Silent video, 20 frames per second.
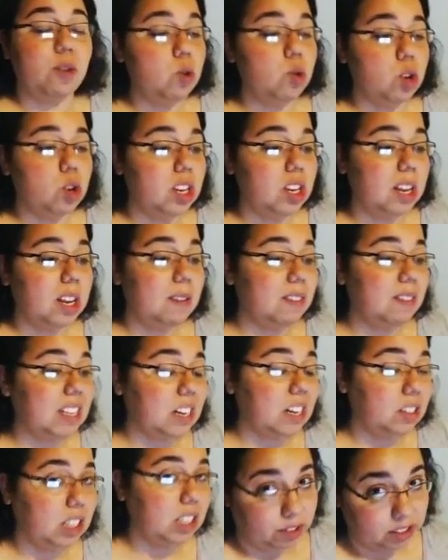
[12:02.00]
couldn't even
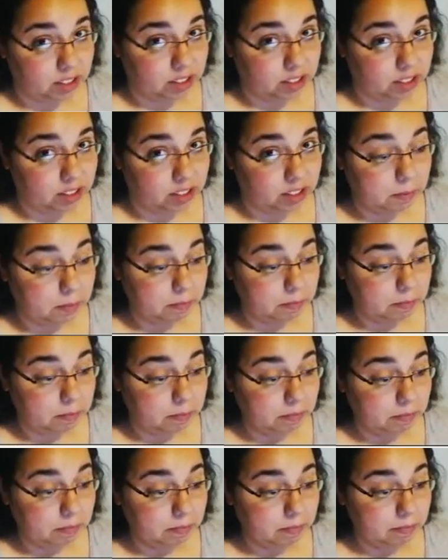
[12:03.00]
tell the difference?
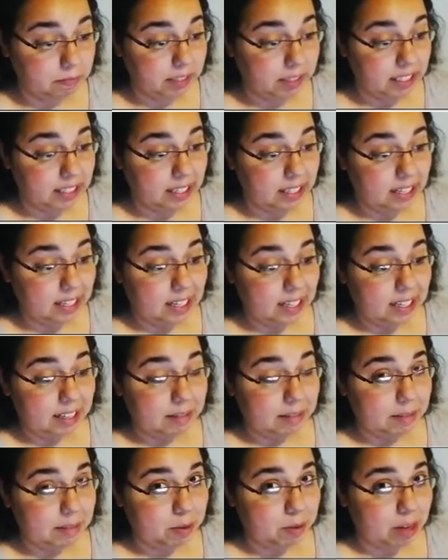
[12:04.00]
You
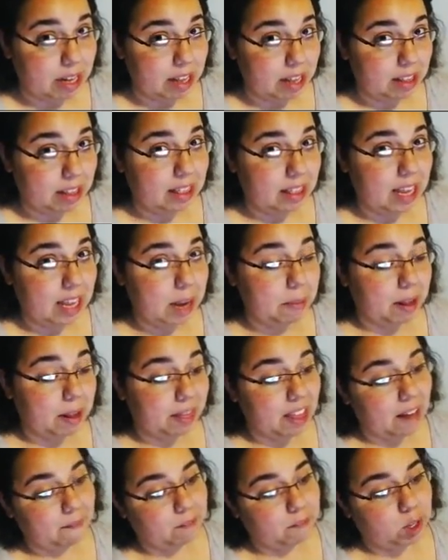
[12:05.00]
might want to think about
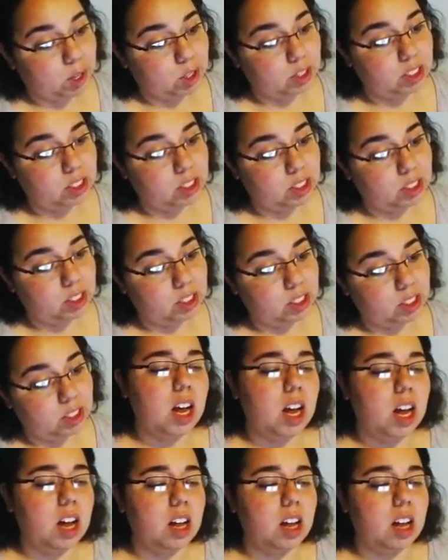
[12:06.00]
that first.
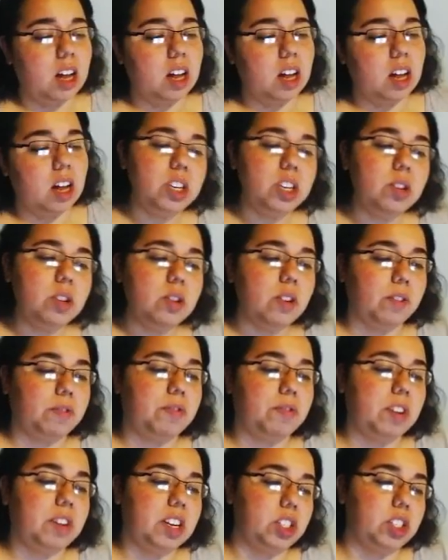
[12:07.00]
Continue the
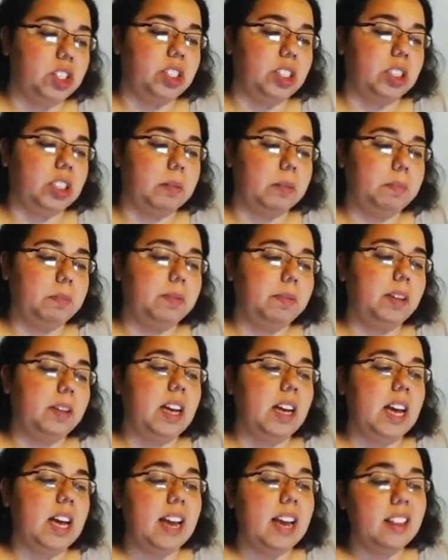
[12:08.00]
friendship.
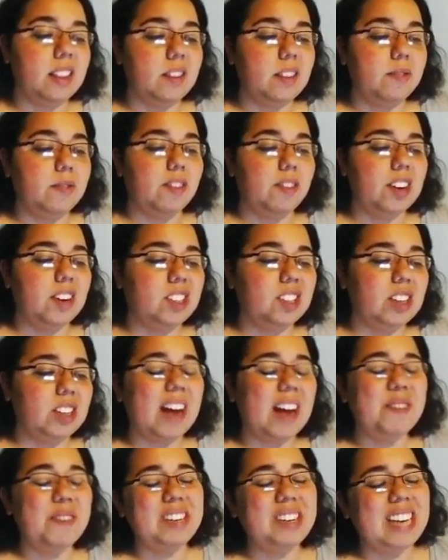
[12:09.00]
End the friendship. I
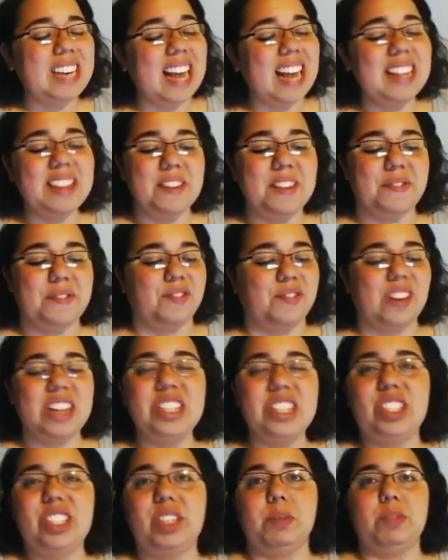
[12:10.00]
wouldn't end the
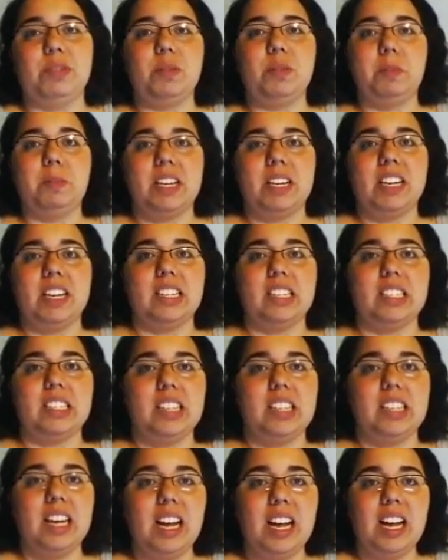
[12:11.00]
friendship just because
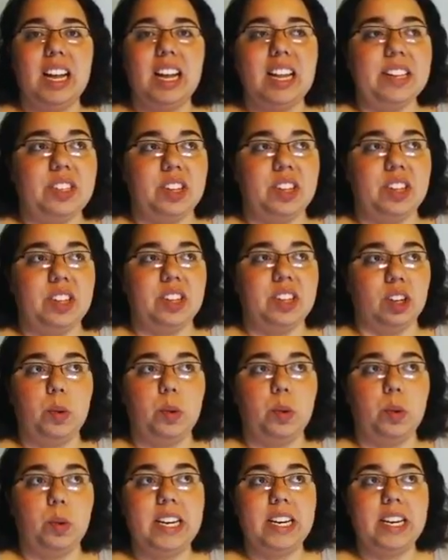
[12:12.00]
it's their
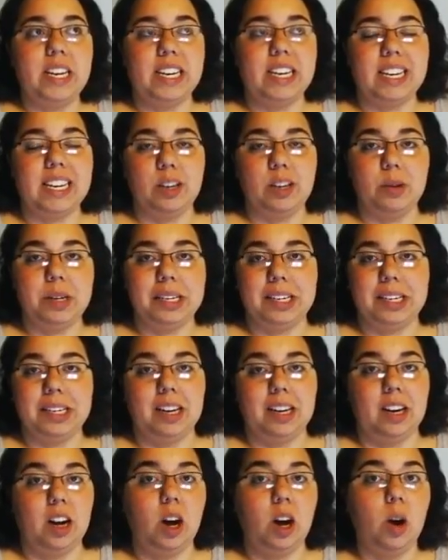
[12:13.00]
twin and you didn't
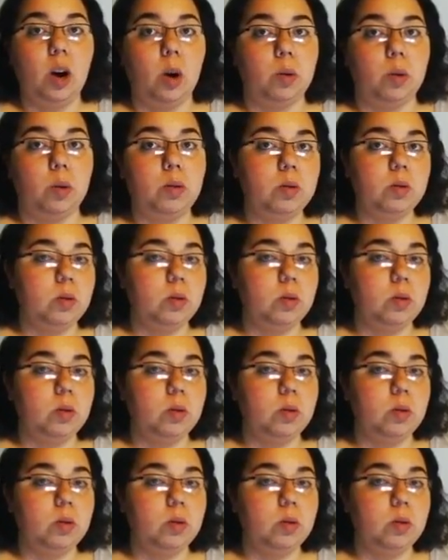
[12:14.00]
know.